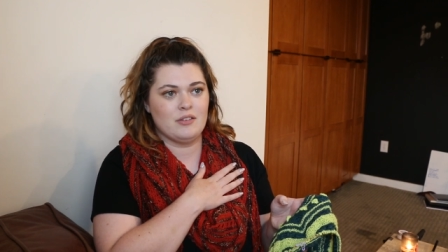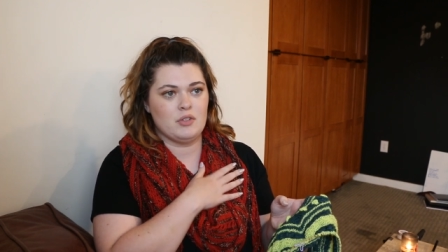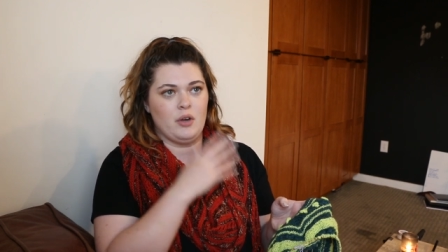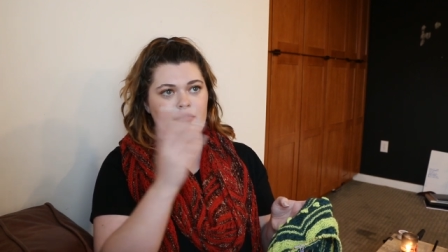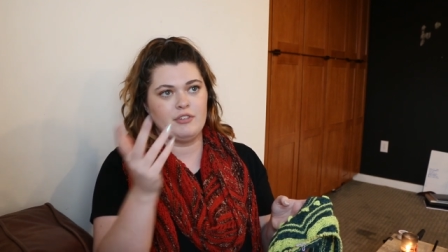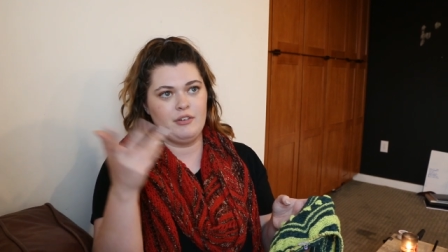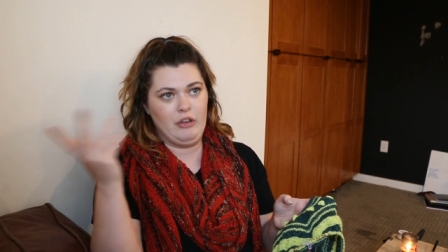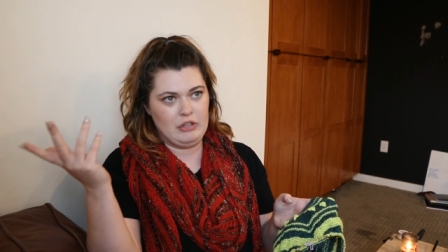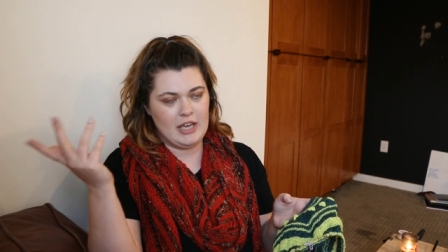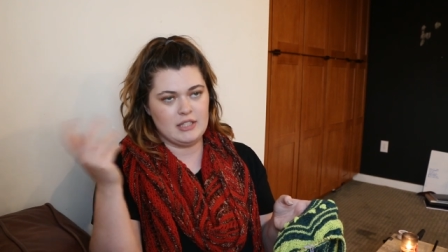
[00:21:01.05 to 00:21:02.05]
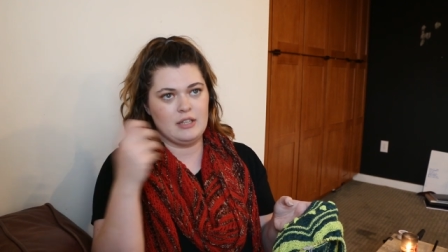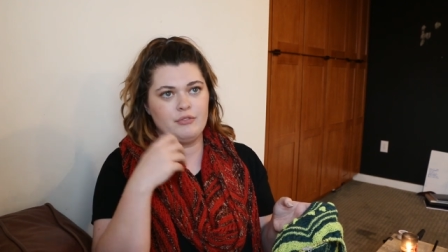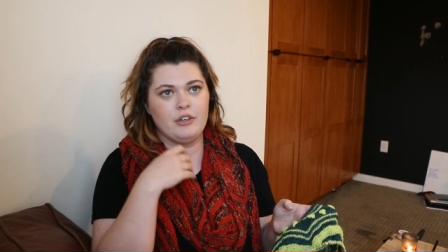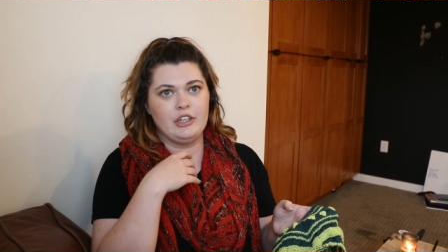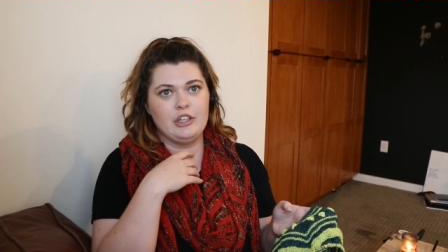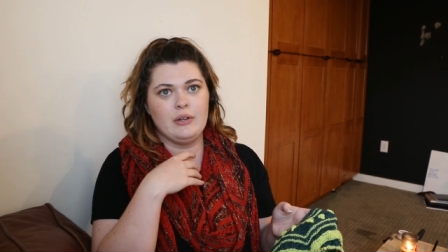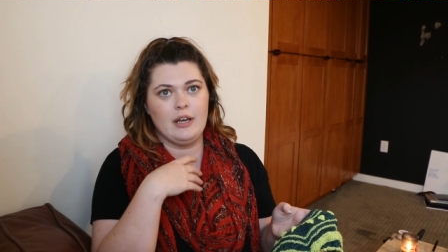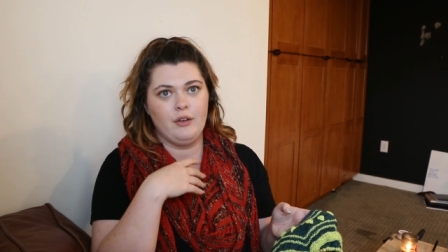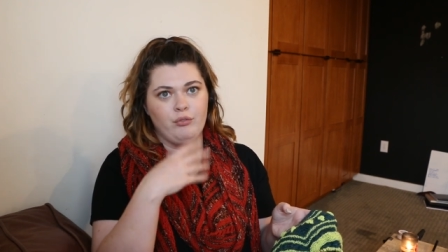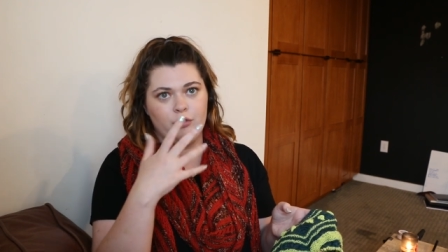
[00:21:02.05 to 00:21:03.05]
So for you test knit for her, you
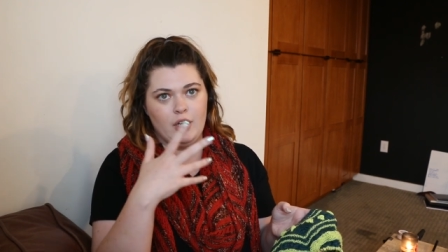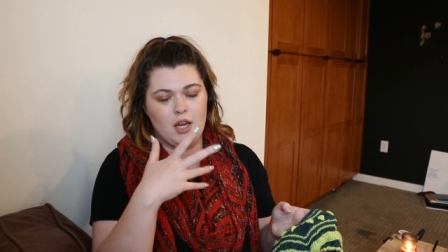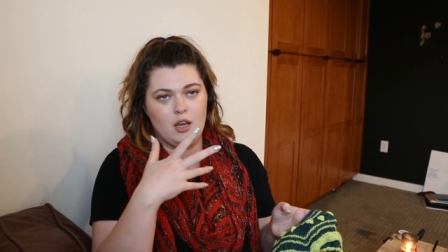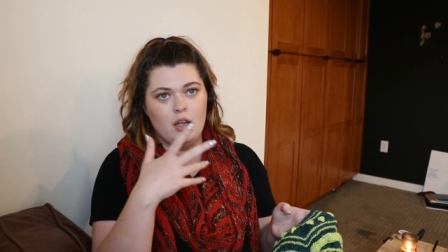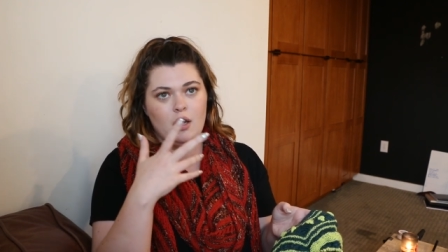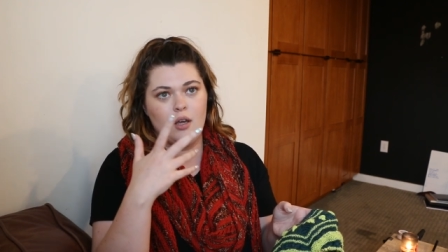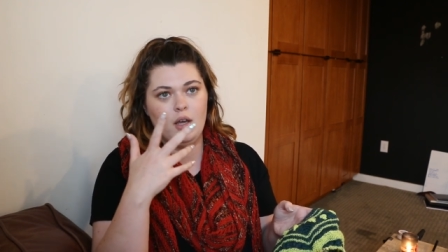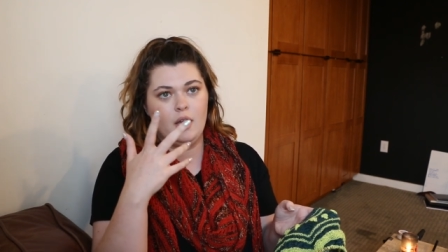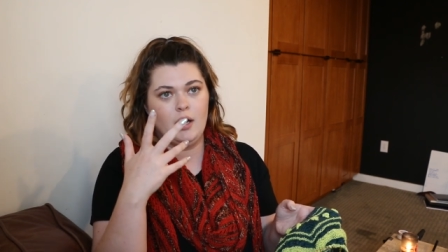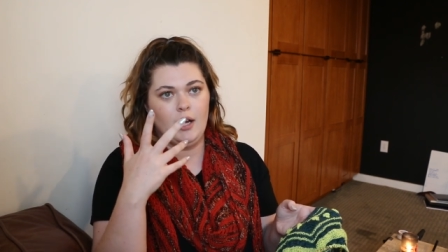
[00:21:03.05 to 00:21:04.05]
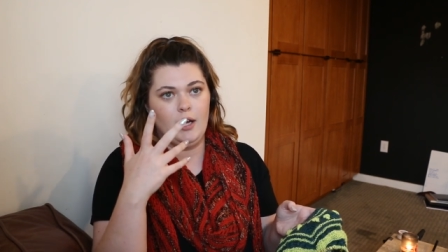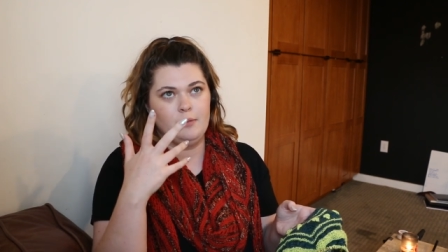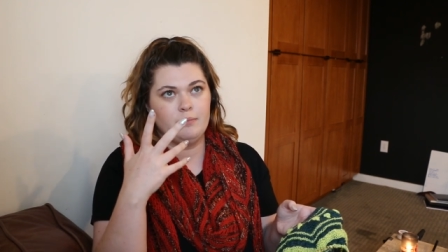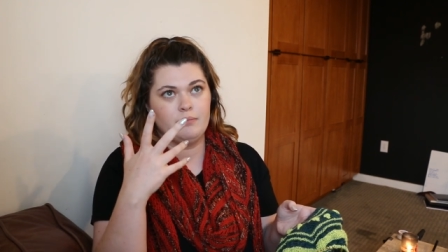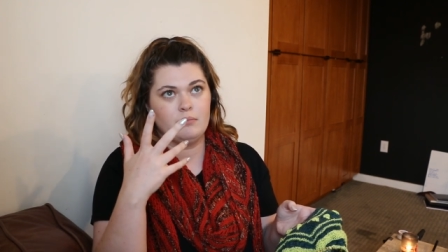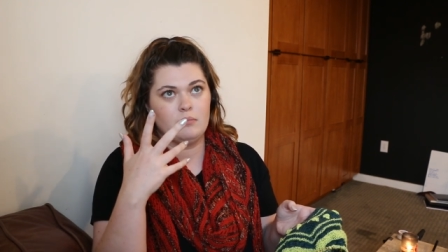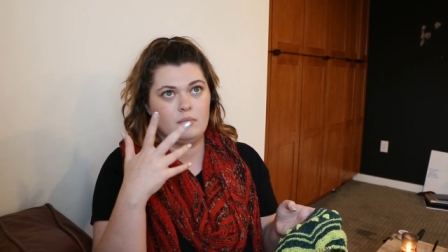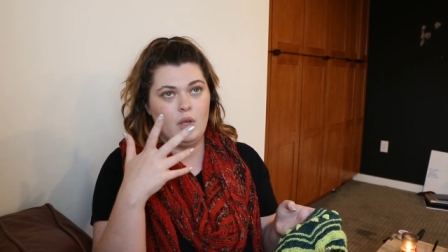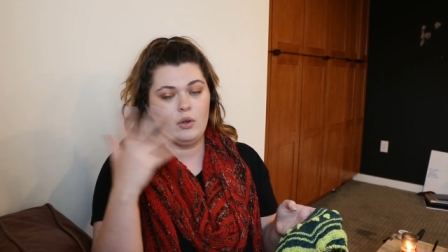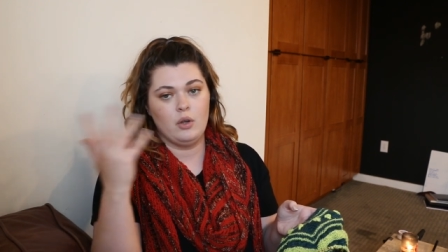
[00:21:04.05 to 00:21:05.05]
get a free a